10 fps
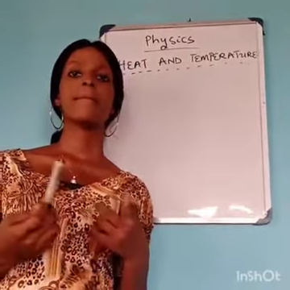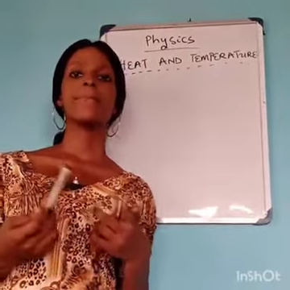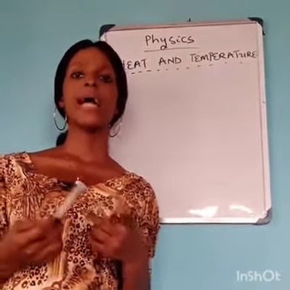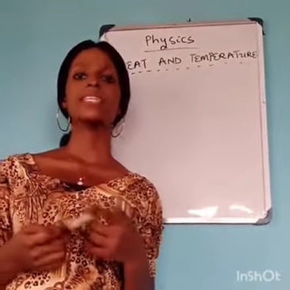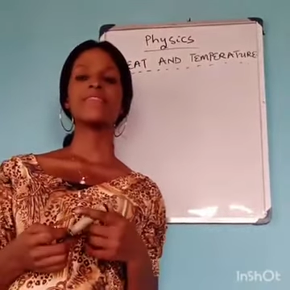
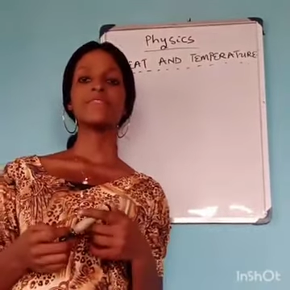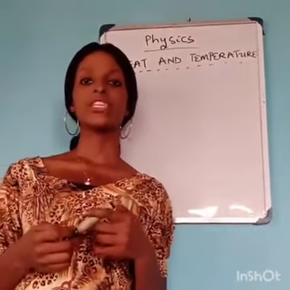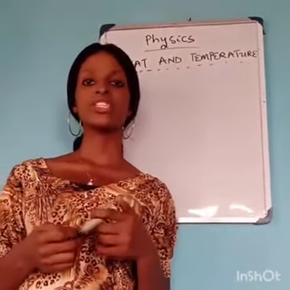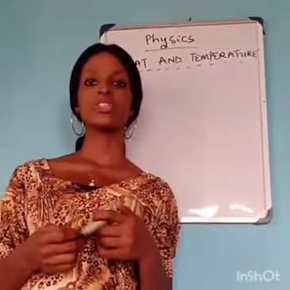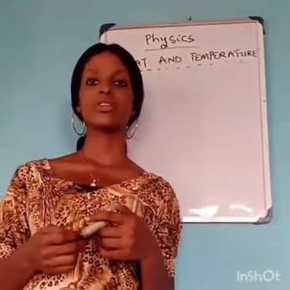By
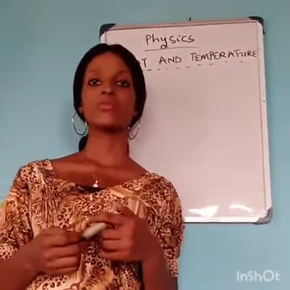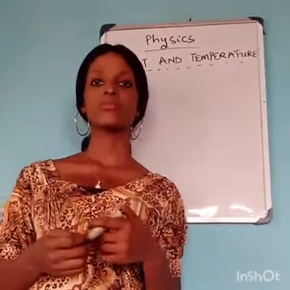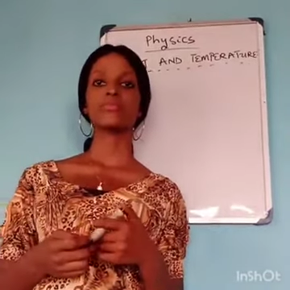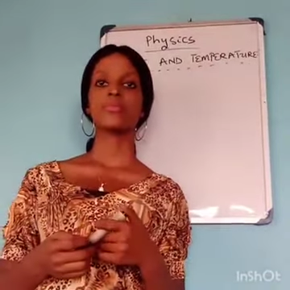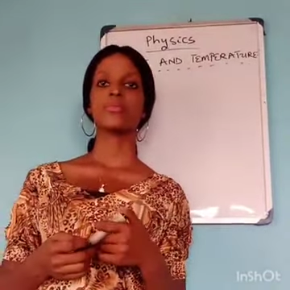definition,
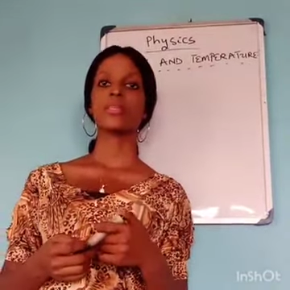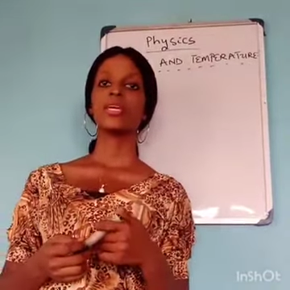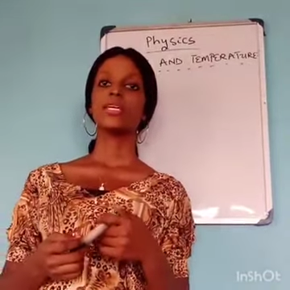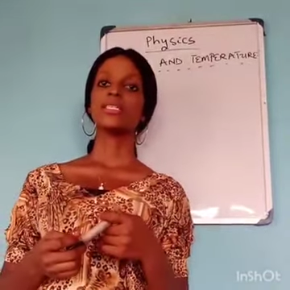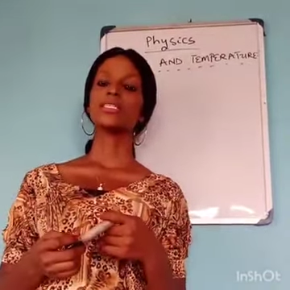
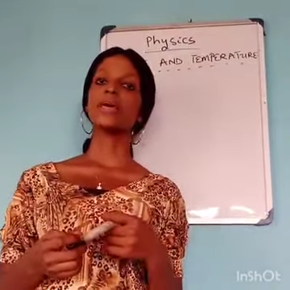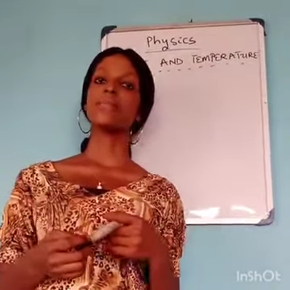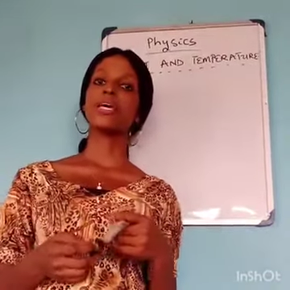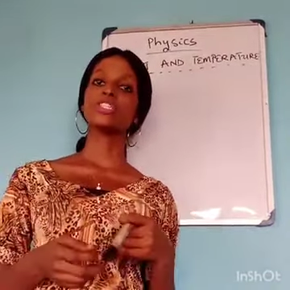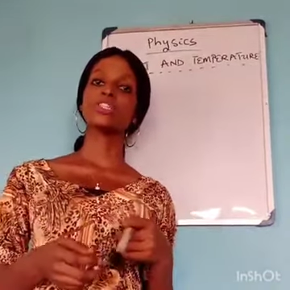it is a
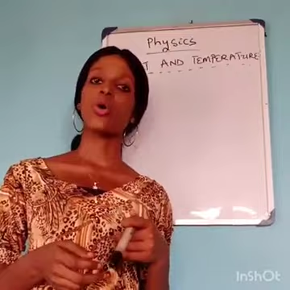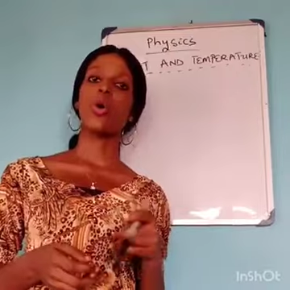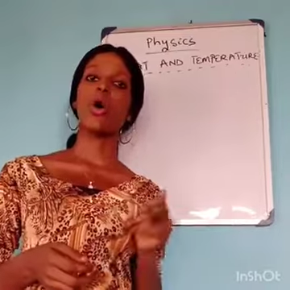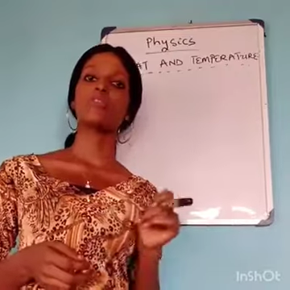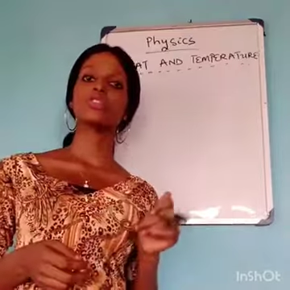measure
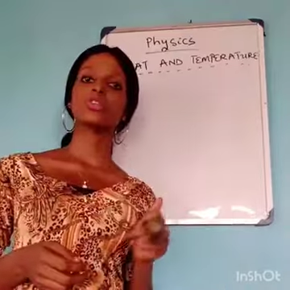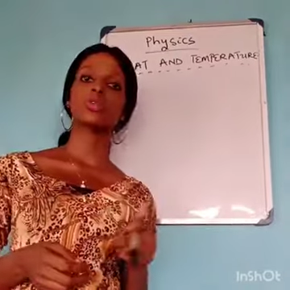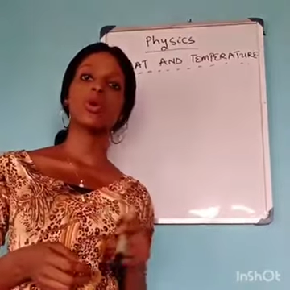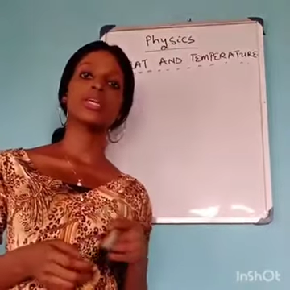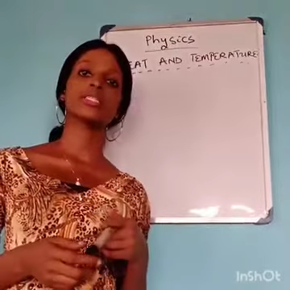of the
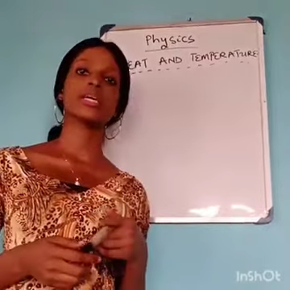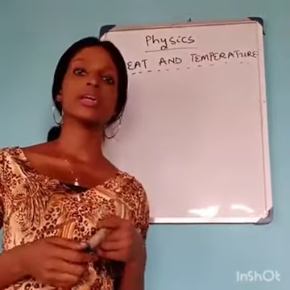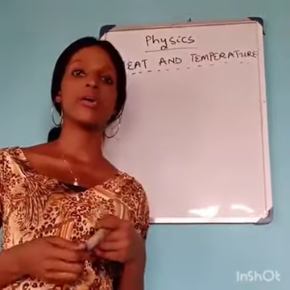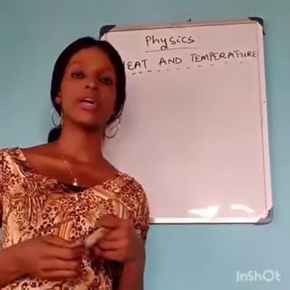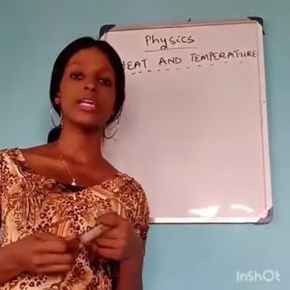total
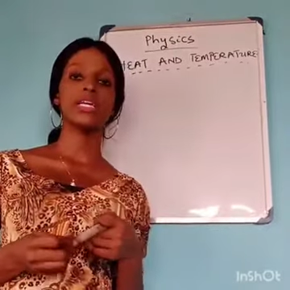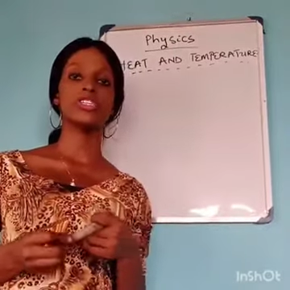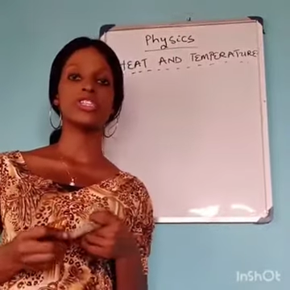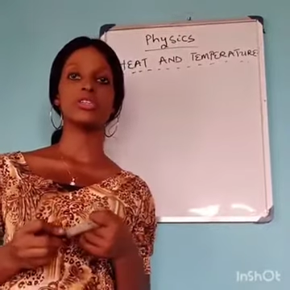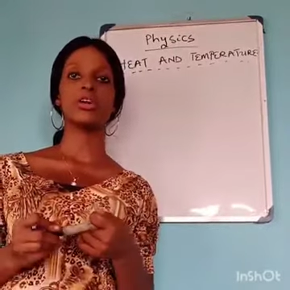internal
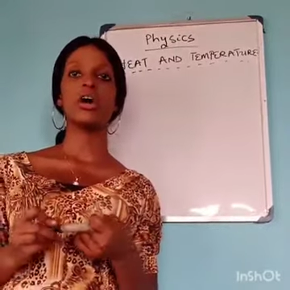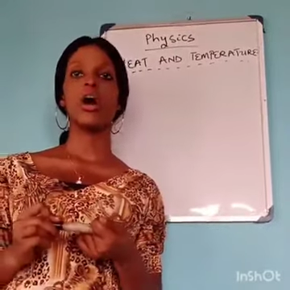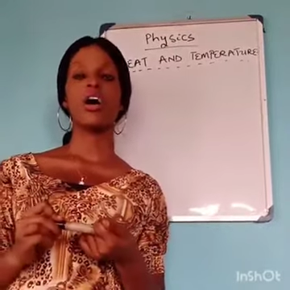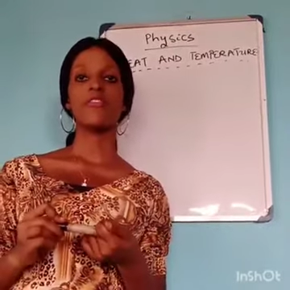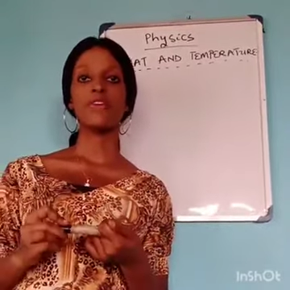energy
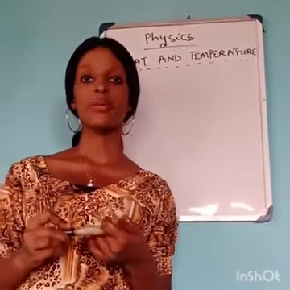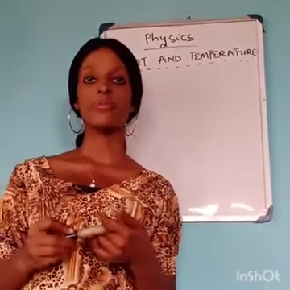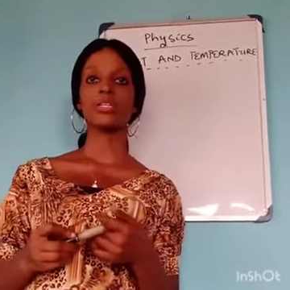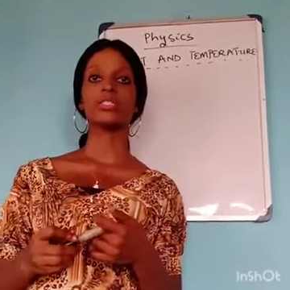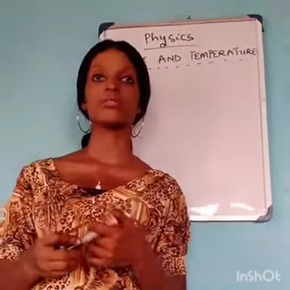of a
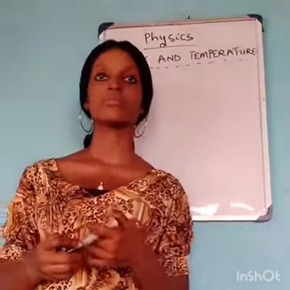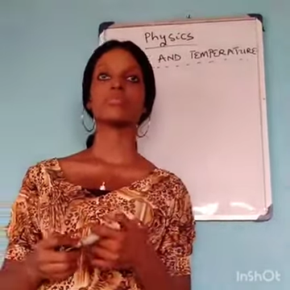body.